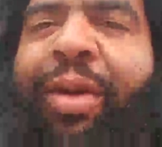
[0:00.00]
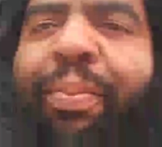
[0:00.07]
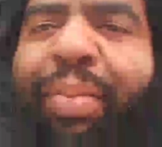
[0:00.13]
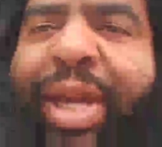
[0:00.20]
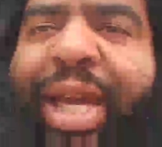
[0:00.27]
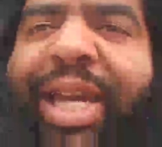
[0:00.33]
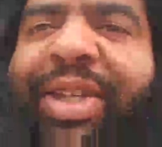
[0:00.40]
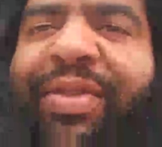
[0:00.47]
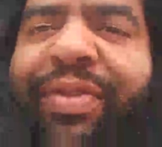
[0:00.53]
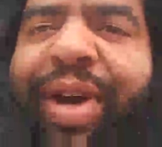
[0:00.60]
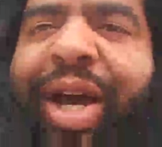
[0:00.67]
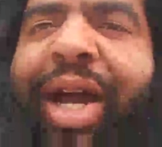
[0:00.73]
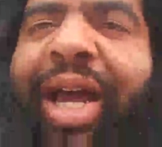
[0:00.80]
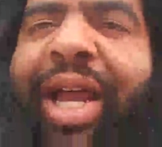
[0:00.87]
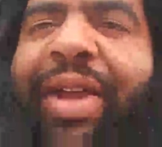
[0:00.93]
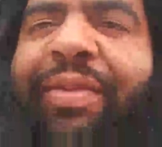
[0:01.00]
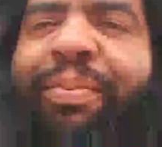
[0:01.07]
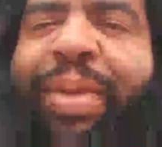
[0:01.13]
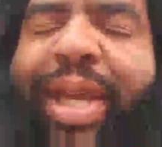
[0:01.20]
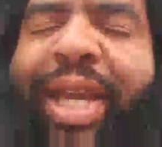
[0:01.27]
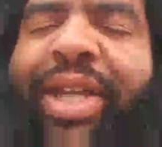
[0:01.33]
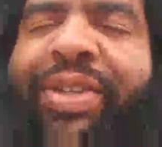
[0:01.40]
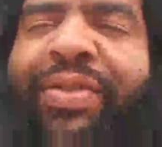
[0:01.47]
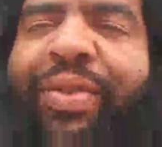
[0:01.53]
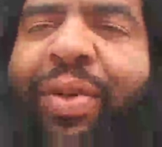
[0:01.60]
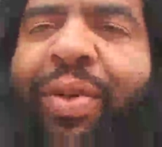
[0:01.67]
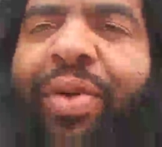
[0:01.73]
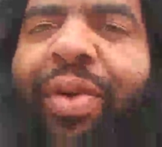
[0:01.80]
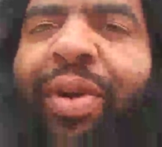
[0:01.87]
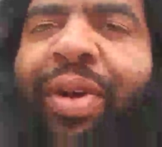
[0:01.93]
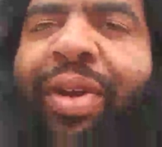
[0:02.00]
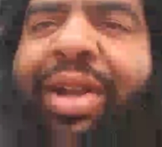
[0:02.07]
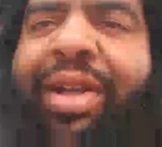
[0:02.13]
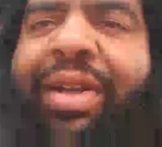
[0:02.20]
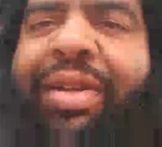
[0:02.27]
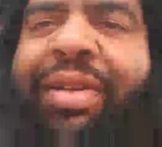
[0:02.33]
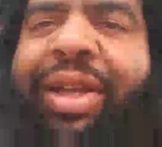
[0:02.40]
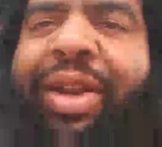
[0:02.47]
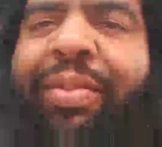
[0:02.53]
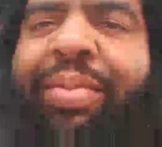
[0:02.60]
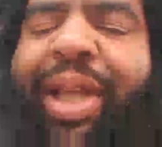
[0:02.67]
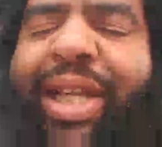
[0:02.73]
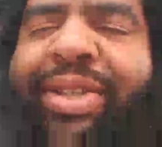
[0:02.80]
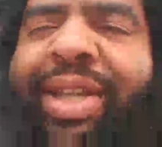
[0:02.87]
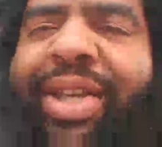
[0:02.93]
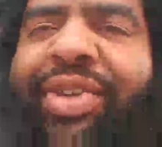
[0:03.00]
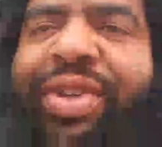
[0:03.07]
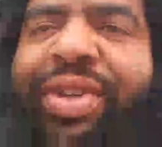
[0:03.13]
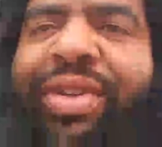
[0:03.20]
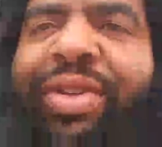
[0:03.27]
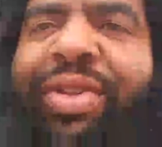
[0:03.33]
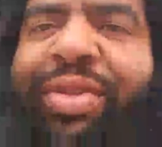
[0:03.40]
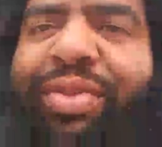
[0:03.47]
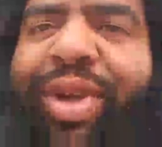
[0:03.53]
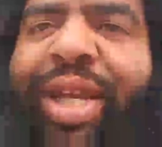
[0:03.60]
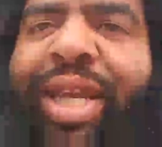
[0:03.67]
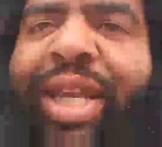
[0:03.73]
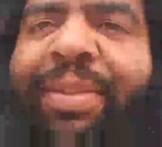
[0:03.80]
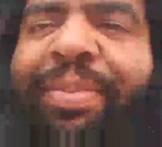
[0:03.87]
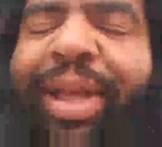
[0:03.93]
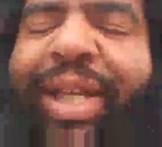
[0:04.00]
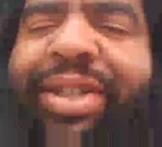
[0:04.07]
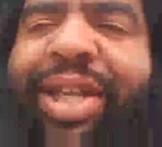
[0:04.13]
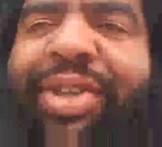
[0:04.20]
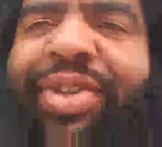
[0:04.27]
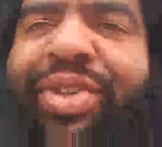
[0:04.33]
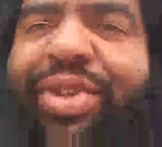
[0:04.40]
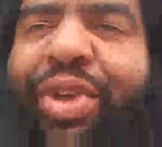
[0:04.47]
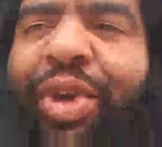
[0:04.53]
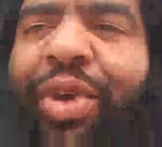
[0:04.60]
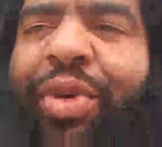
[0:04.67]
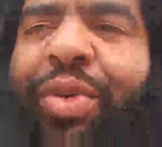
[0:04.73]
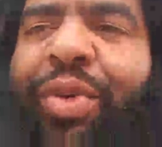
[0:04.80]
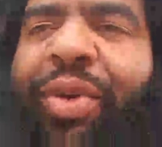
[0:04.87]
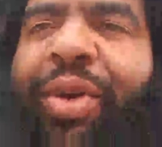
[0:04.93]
PS5, PS4, PlayStation 3, PlayStation 2,